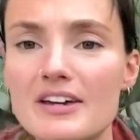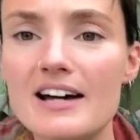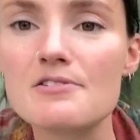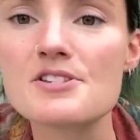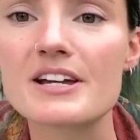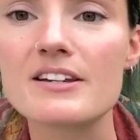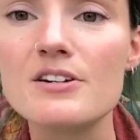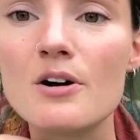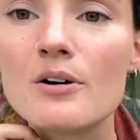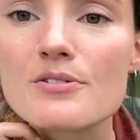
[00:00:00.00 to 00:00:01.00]
Celtic
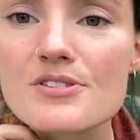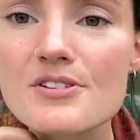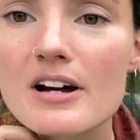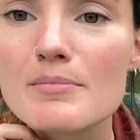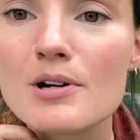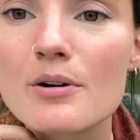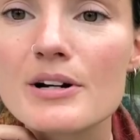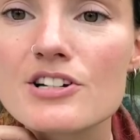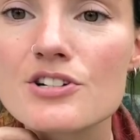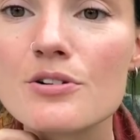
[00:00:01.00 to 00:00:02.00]
knot. I'm not
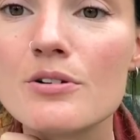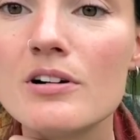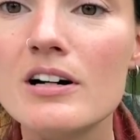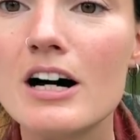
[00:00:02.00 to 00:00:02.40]
quite sure.